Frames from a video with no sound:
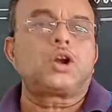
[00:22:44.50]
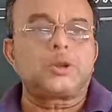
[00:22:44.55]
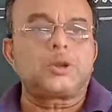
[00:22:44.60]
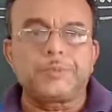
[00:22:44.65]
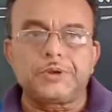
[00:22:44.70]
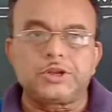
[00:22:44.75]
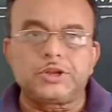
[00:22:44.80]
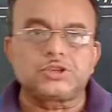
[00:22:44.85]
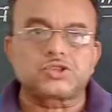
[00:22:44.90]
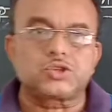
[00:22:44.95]

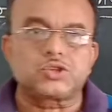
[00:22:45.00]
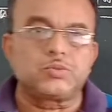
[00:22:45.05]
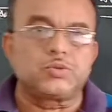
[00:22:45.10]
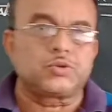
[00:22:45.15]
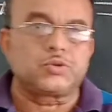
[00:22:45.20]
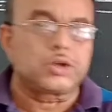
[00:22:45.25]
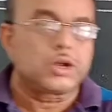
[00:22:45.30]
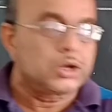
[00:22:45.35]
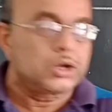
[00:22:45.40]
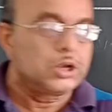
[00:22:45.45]
be
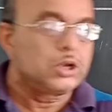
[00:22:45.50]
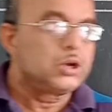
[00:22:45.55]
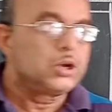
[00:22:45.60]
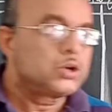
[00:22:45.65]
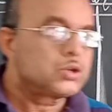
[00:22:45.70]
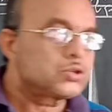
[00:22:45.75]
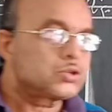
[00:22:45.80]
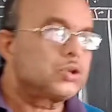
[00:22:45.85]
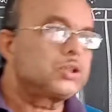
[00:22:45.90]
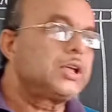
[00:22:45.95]
distributed.
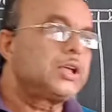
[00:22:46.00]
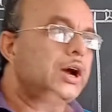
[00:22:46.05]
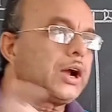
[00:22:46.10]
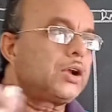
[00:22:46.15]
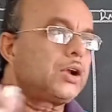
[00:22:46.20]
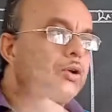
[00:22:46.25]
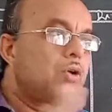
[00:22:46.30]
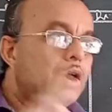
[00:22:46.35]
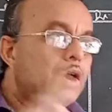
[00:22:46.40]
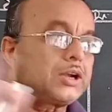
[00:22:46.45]
So they
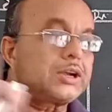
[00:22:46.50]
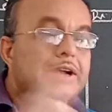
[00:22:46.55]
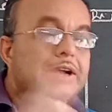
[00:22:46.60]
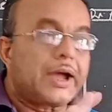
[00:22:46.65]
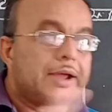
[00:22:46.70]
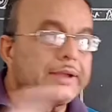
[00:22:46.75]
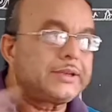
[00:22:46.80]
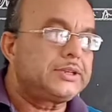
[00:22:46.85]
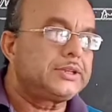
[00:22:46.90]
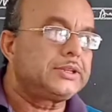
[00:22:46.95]
are not
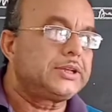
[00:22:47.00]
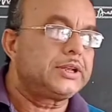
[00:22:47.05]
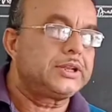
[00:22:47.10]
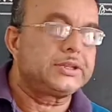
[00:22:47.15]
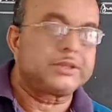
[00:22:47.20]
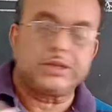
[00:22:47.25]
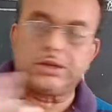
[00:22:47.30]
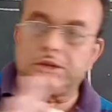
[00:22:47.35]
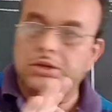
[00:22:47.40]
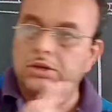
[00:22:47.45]
writing
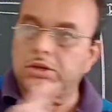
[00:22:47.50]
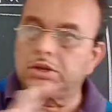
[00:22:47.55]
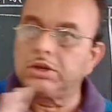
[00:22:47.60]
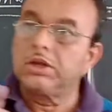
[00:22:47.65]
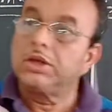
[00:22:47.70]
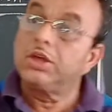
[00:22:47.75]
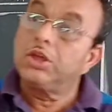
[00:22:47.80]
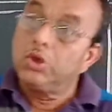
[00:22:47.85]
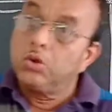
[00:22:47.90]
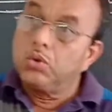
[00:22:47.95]
anything.
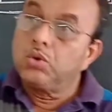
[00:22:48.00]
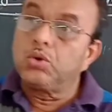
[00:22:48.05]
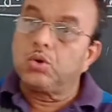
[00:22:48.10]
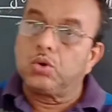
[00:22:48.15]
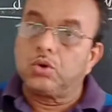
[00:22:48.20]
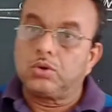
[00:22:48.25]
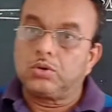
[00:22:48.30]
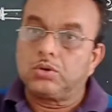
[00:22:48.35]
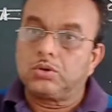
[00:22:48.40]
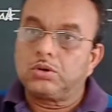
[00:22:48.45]
You
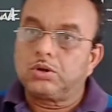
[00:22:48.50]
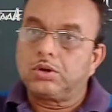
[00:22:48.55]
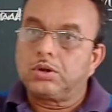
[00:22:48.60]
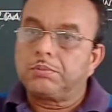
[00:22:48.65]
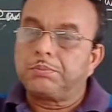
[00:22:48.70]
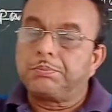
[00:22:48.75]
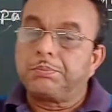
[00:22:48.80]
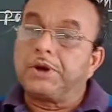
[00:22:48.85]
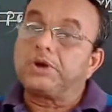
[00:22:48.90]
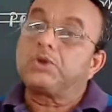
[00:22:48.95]
know,
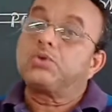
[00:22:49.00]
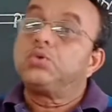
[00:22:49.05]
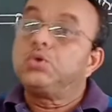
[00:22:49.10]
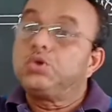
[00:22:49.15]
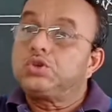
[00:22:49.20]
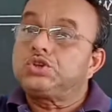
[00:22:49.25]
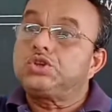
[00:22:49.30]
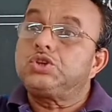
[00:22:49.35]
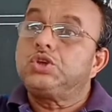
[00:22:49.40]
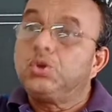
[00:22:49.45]
but
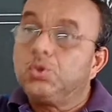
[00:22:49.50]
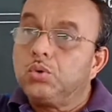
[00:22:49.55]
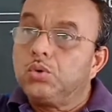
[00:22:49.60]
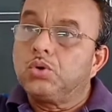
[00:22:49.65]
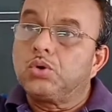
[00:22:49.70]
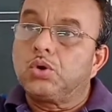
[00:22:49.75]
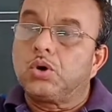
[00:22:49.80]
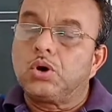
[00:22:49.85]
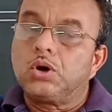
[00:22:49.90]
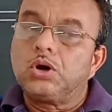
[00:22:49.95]
which you
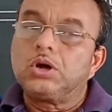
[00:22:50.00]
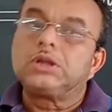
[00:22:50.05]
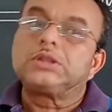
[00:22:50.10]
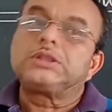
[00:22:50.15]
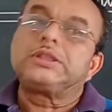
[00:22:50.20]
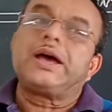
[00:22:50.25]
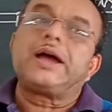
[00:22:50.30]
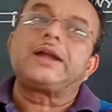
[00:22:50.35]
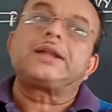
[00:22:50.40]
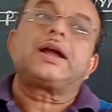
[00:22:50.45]
know
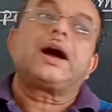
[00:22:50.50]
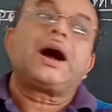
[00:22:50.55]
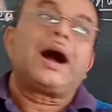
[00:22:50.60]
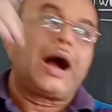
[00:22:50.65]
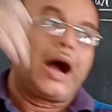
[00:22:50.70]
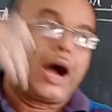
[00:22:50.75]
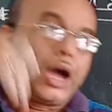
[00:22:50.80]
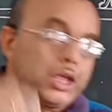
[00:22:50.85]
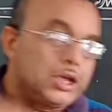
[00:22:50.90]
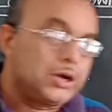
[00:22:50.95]
that
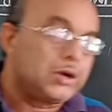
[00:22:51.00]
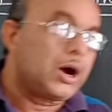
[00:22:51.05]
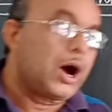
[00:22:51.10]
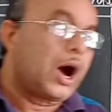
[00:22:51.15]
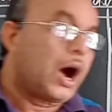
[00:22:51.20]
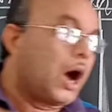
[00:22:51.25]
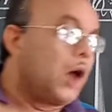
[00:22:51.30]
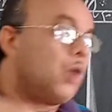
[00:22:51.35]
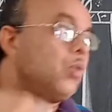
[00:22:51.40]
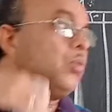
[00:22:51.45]

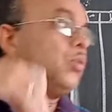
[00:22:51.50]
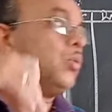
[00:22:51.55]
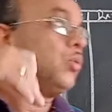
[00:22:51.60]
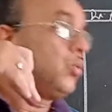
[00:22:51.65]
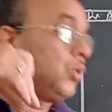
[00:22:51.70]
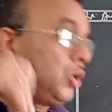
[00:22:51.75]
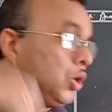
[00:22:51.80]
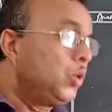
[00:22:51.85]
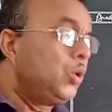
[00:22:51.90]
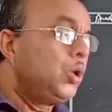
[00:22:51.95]
how
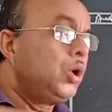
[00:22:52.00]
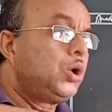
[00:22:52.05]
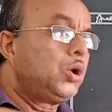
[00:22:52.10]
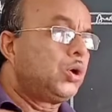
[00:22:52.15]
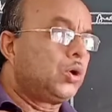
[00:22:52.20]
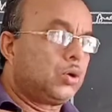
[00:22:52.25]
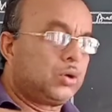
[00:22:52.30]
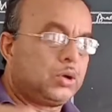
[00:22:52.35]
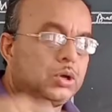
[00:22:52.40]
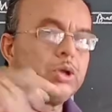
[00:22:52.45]
we will
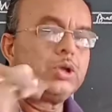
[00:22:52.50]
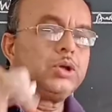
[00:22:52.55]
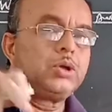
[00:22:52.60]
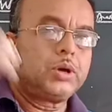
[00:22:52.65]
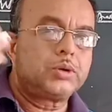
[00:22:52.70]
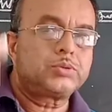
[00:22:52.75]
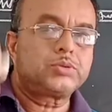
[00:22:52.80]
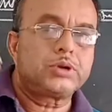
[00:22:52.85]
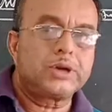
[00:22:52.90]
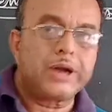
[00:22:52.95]
know. You
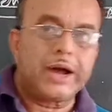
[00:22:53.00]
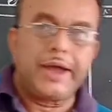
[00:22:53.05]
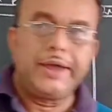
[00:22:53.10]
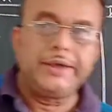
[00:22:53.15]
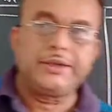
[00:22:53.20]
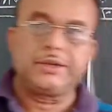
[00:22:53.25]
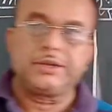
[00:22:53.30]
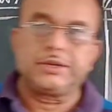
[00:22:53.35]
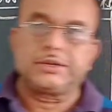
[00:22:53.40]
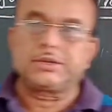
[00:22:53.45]
have to
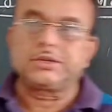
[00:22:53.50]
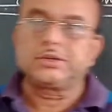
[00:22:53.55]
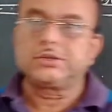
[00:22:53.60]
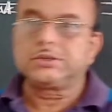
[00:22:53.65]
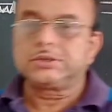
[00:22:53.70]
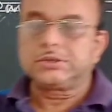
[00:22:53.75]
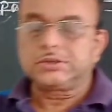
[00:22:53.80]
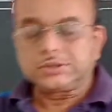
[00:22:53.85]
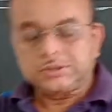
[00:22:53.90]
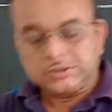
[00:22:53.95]
write it.
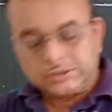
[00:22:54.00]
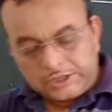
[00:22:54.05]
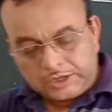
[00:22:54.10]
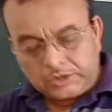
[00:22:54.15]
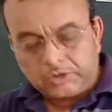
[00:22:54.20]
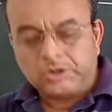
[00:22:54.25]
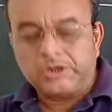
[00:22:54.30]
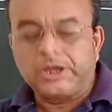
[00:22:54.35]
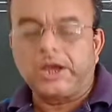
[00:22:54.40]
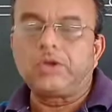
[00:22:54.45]
Then
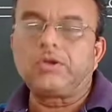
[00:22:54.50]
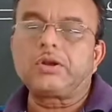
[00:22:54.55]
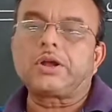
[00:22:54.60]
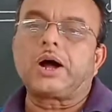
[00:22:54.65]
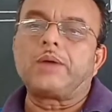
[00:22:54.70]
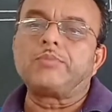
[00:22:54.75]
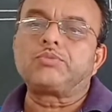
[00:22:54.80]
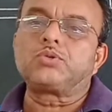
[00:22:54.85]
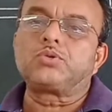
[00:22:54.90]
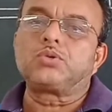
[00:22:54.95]
only I will
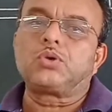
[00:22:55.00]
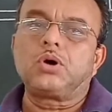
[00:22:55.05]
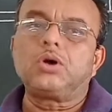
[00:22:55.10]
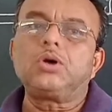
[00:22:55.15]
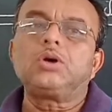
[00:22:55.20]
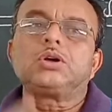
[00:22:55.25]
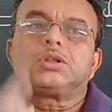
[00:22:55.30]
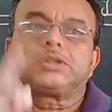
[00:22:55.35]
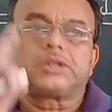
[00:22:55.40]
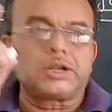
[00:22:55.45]
come to
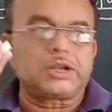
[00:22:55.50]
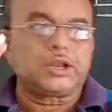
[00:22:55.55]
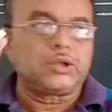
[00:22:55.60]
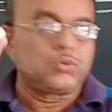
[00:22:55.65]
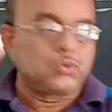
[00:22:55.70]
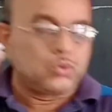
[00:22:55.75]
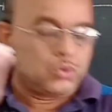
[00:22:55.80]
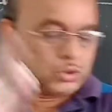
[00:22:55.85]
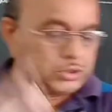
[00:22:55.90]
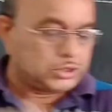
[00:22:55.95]
know that
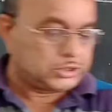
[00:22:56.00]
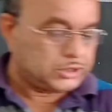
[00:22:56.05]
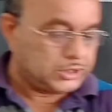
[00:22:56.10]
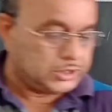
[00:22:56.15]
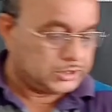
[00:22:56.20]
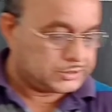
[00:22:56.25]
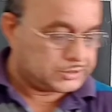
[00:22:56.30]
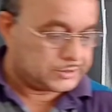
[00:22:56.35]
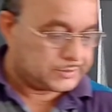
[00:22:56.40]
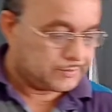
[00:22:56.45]
you know the
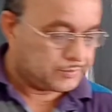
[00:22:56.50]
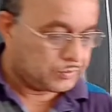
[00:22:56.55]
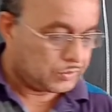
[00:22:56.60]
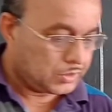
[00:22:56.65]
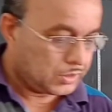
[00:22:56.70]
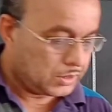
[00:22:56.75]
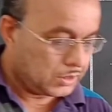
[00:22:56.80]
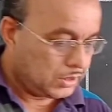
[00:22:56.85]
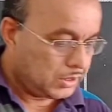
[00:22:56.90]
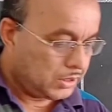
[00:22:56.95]
things.
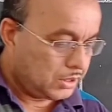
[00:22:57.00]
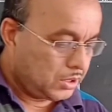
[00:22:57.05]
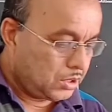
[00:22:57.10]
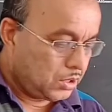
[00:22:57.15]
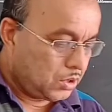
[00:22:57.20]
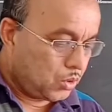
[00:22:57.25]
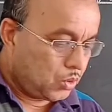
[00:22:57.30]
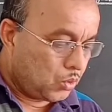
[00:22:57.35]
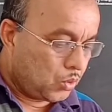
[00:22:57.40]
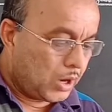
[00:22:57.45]

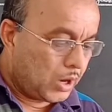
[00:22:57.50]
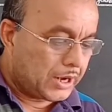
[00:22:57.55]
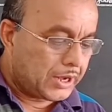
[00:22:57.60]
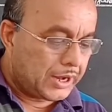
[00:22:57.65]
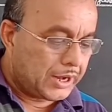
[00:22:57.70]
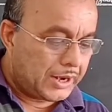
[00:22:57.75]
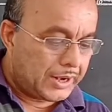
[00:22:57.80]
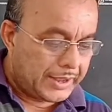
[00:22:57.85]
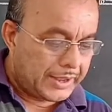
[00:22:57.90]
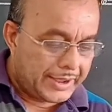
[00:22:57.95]

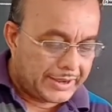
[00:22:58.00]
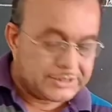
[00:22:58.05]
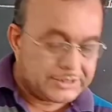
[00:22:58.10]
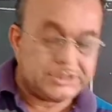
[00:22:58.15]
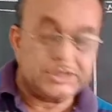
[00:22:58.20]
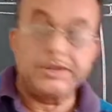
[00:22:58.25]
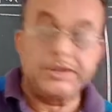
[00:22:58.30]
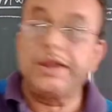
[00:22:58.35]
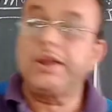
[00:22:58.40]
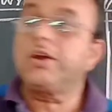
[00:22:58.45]
Worker
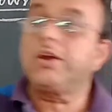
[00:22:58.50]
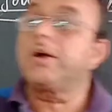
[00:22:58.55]
accident